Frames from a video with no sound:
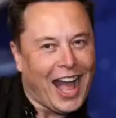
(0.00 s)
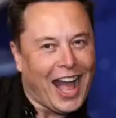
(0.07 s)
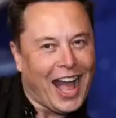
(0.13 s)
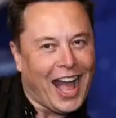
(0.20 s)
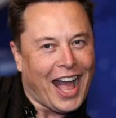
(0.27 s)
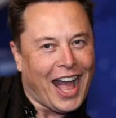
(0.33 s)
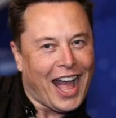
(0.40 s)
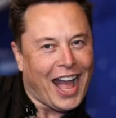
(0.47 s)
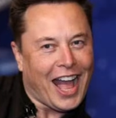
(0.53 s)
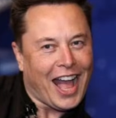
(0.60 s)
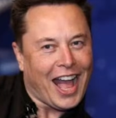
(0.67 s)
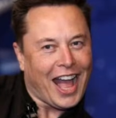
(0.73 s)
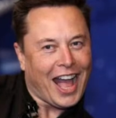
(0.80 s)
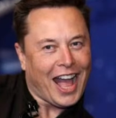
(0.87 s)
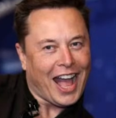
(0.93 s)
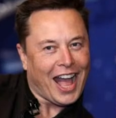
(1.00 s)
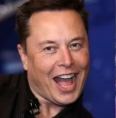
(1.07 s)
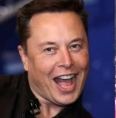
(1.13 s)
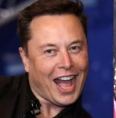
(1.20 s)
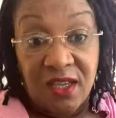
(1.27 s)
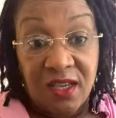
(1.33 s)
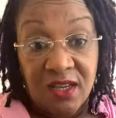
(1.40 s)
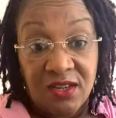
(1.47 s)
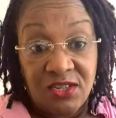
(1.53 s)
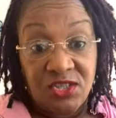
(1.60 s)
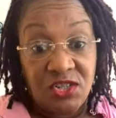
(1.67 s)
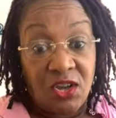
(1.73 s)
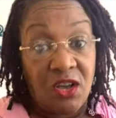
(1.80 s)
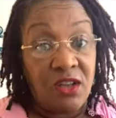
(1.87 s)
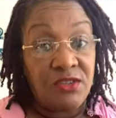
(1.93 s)
luck, Because
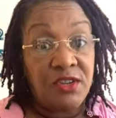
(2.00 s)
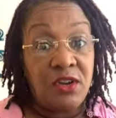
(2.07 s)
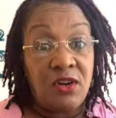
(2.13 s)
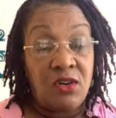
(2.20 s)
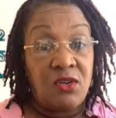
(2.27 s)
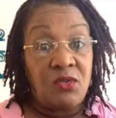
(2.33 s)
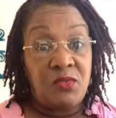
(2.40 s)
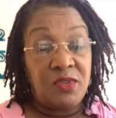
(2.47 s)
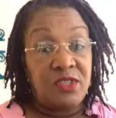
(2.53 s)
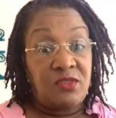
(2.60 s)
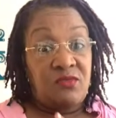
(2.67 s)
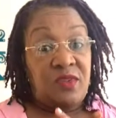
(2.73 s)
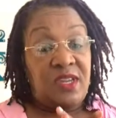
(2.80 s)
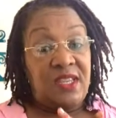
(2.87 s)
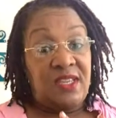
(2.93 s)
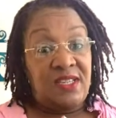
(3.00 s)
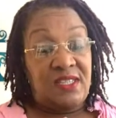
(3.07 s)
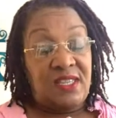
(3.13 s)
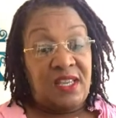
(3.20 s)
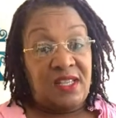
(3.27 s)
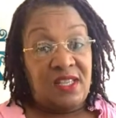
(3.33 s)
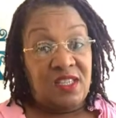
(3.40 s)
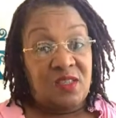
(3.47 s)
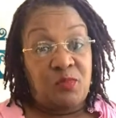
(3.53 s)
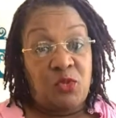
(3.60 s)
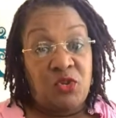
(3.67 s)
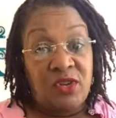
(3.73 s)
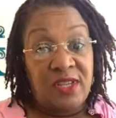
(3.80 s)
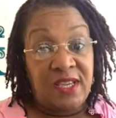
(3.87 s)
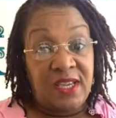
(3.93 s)
y'all know what the reading said this
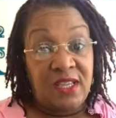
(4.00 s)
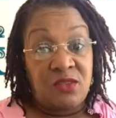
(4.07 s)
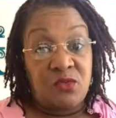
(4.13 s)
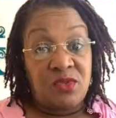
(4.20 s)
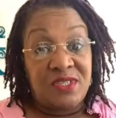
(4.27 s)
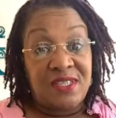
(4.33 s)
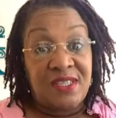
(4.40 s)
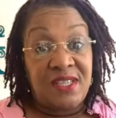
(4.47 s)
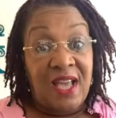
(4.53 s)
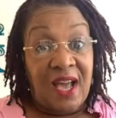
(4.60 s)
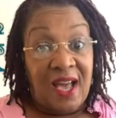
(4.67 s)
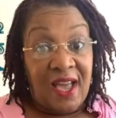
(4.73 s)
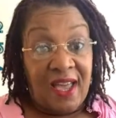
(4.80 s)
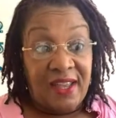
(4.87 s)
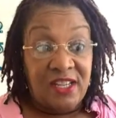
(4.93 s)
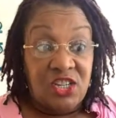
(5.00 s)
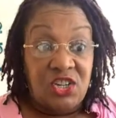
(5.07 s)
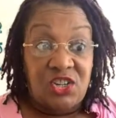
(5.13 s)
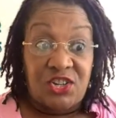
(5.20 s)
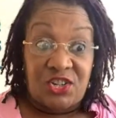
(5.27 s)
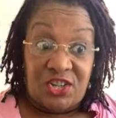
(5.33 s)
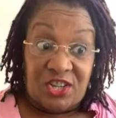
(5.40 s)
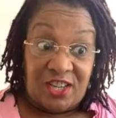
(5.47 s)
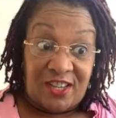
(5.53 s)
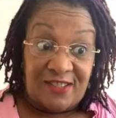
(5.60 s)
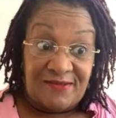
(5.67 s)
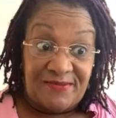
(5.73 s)
morning, and it was not good